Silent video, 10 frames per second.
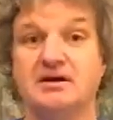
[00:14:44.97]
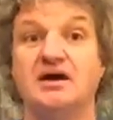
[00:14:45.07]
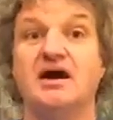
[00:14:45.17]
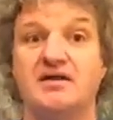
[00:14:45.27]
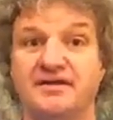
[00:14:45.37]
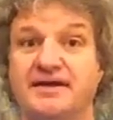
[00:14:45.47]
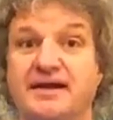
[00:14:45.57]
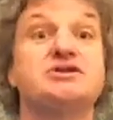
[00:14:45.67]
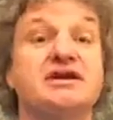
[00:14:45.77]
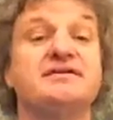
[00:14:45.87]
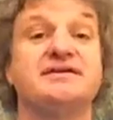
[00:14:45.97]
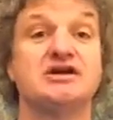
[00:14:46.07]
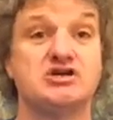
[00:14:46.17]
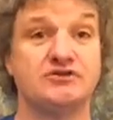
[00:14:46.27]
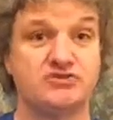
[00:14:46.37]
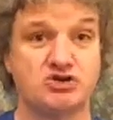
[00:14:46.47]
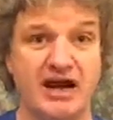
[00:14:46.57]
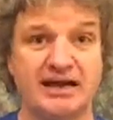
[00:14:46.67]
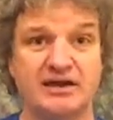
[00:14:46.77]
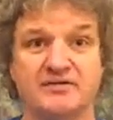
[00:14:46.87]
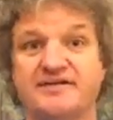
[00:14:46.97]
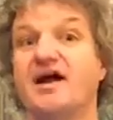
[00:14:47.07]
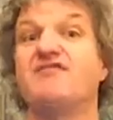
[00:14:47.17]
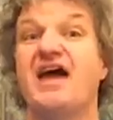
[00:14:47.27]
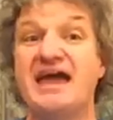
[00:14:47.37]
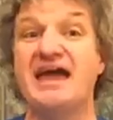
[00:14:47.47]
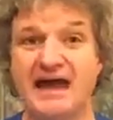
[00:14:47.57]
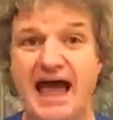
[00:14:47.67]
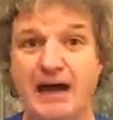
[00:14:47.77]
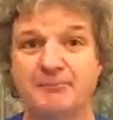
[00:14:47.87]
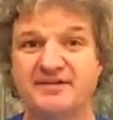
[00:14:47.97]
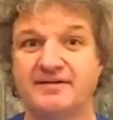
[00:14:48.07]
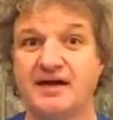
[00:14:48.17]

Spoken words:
The second thing is the issue of tracking yourself in apps,